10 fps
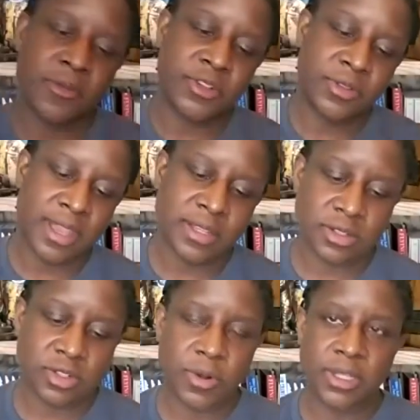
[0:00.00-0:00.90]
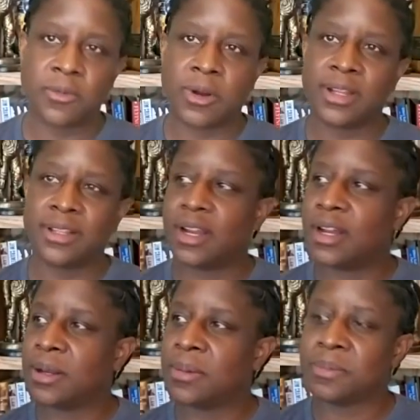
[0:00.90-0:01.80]
of 2021.
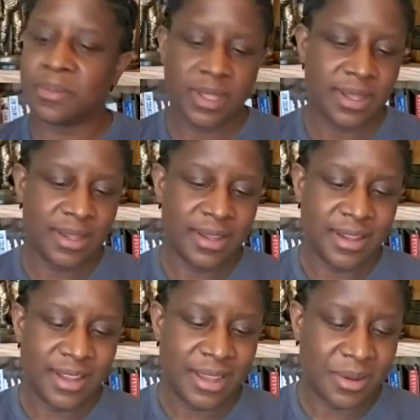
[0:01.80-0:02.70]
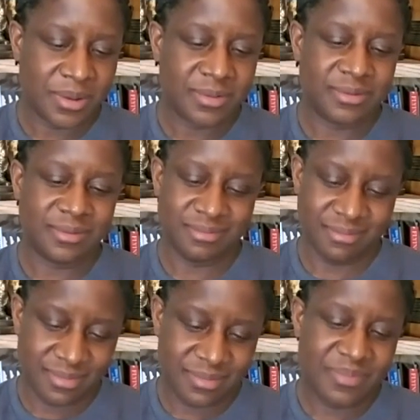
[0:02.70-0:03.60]
Um, it
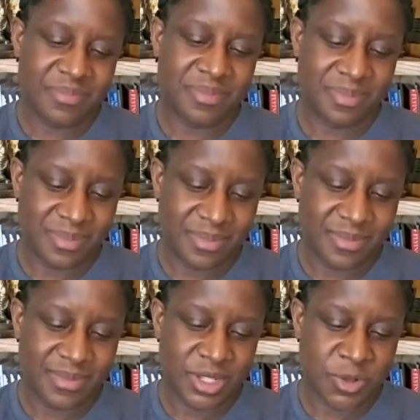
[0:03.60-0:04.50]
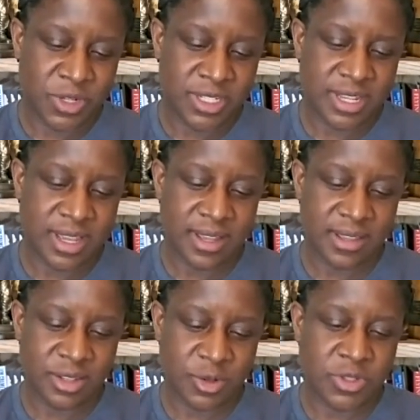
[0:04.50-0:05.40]
this was uh
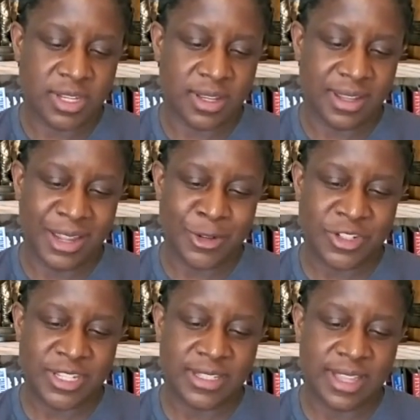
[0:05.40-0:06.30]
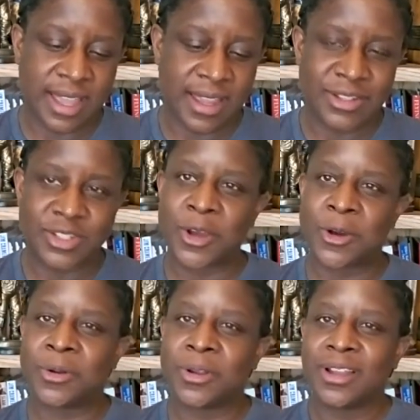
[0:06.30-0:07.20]
this was a interesting day.
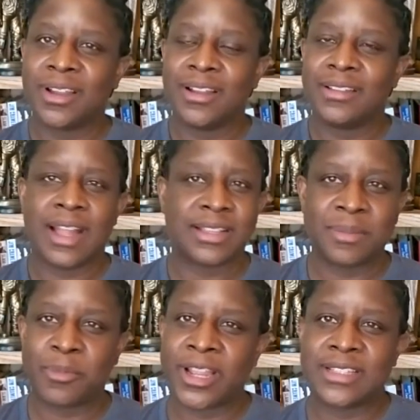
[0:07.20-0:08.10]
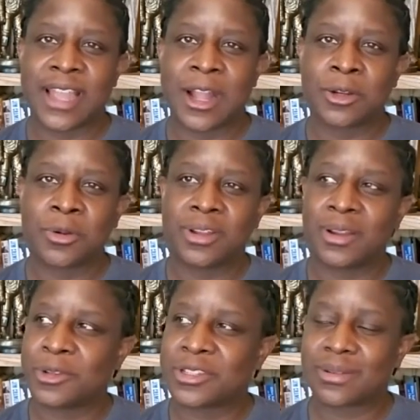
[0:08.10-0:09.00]
So not to bring it down, it
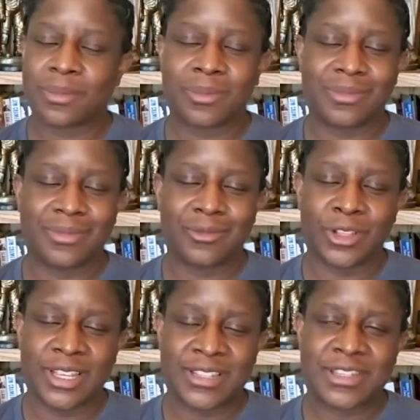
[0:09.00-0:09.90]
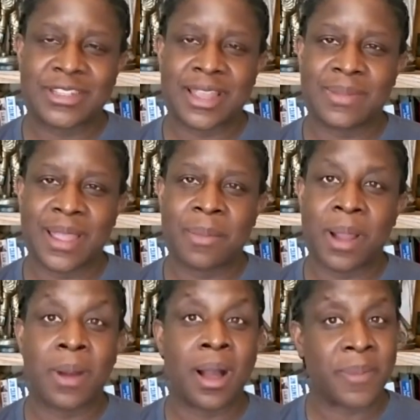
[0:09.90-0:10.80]
was released the same day my
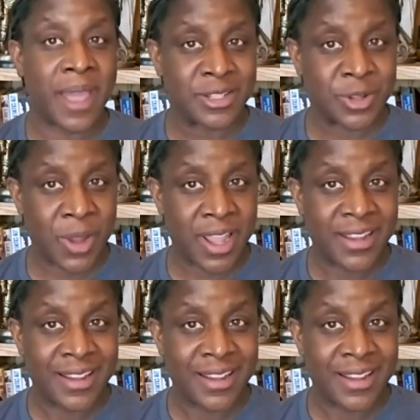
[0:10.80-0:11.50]
mom passed away.